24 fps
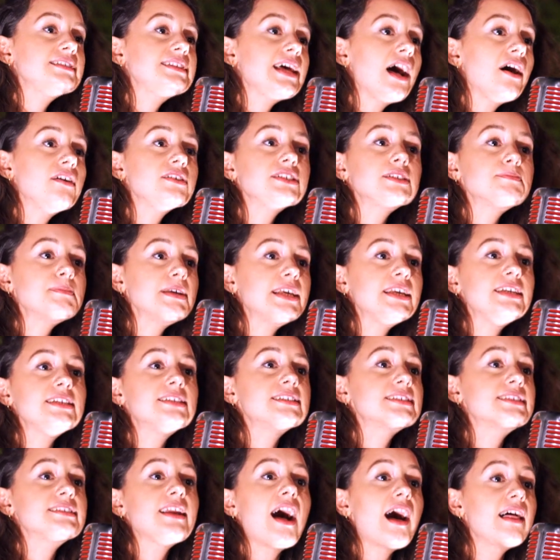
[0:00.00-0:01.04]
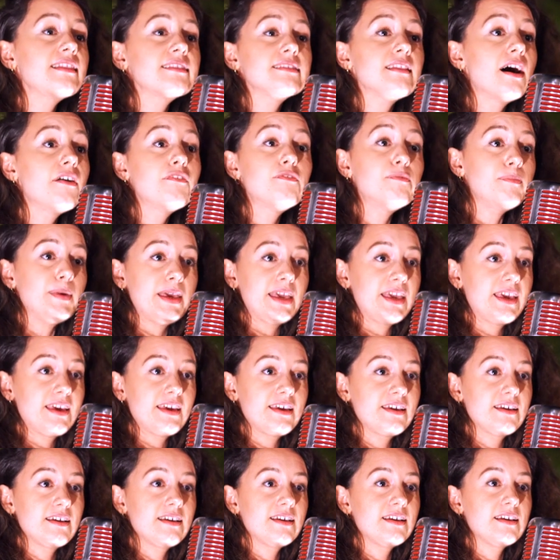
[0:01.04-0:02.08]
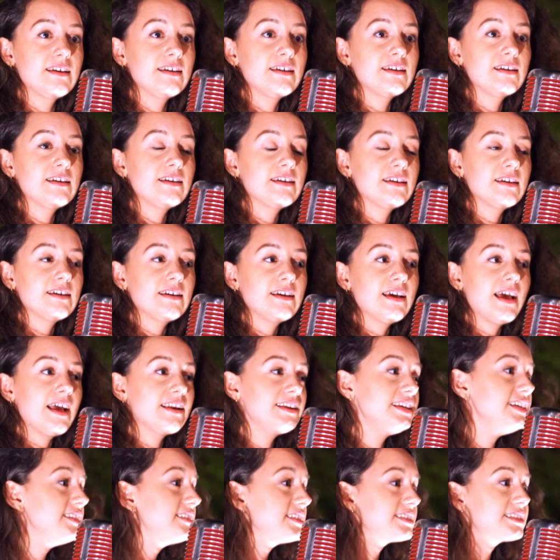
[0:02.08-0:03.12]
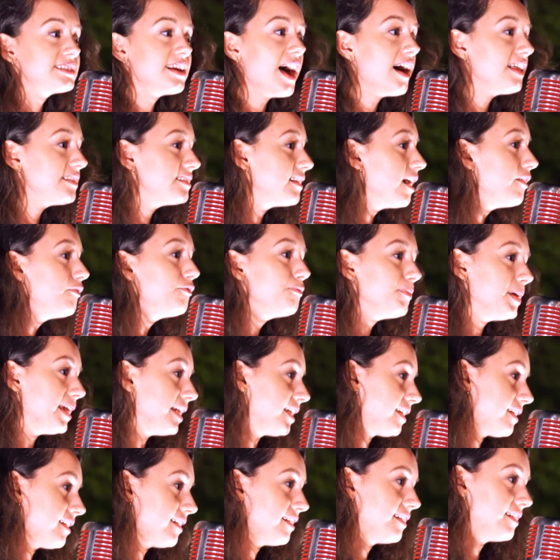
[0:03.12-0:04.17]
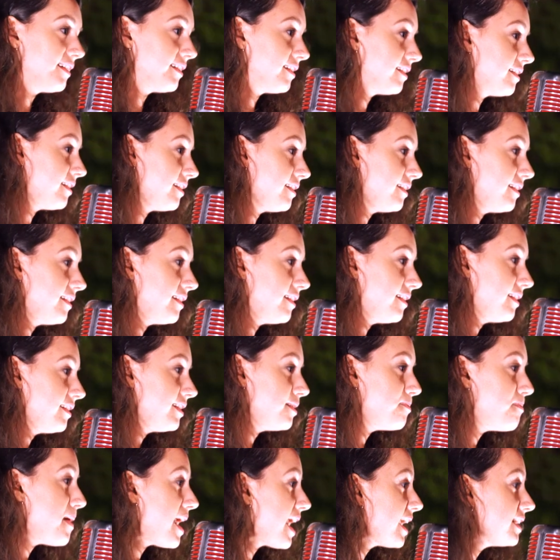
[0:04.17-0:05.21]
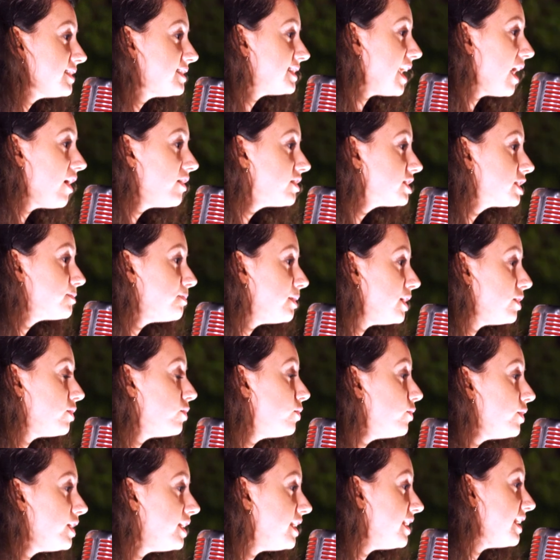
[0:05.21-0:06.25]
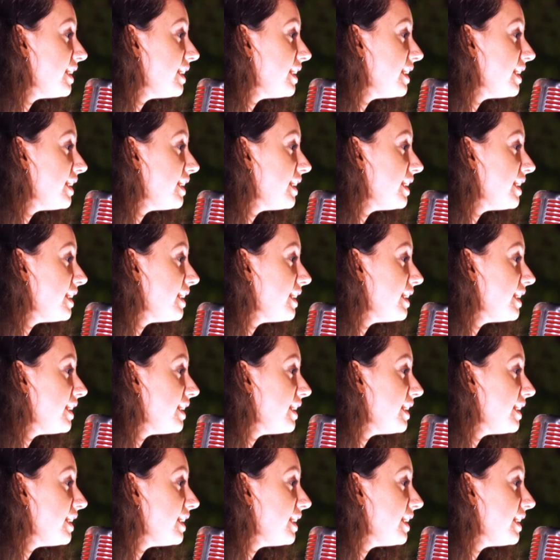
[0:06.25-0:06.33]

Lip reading: tells me he does not love me. And he does not love me. The man tells me who he